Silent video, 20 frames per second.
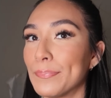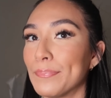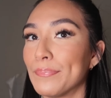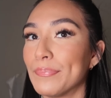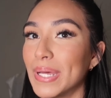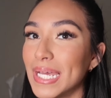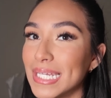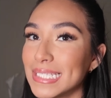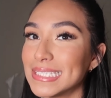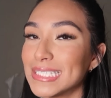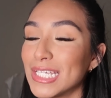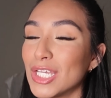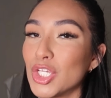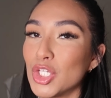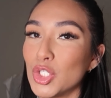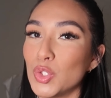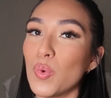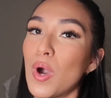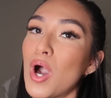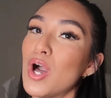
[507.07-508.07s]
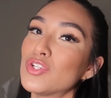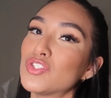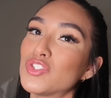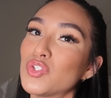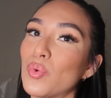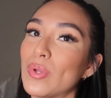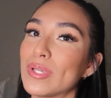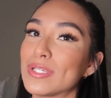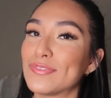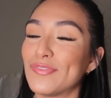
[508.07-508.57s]
but you
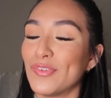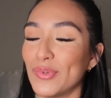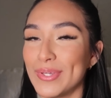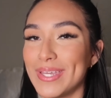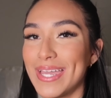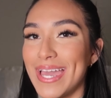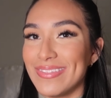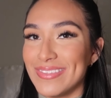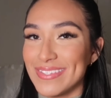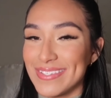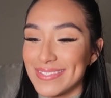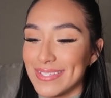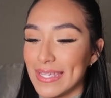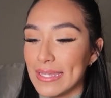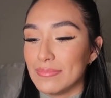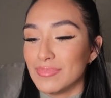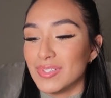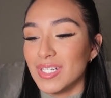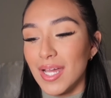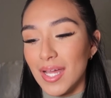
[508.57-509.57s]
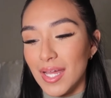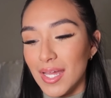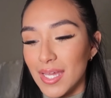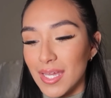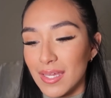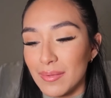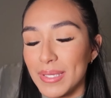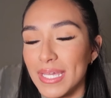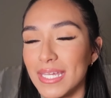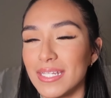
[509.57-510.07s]
also exfoliate at the same
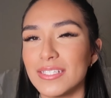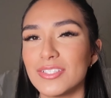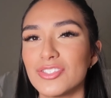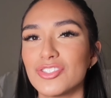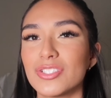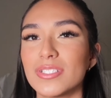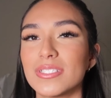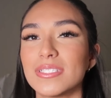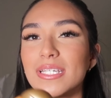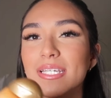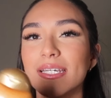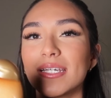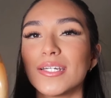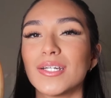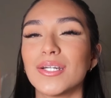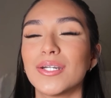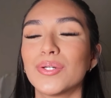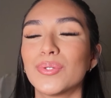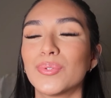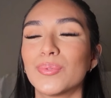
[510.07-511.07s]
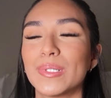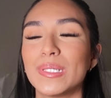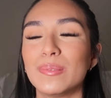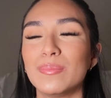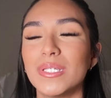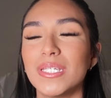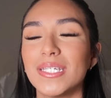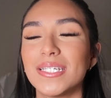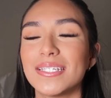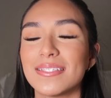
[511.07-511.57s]
time, and it's just like a
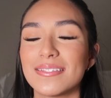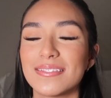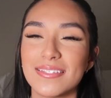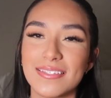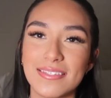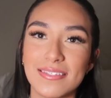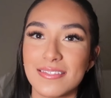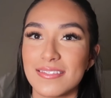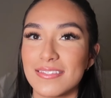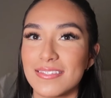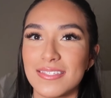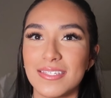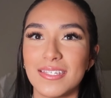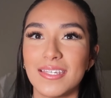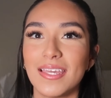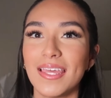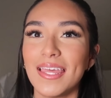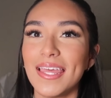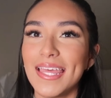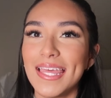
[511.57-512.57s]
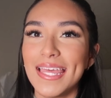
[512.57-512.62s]
creamy consistency,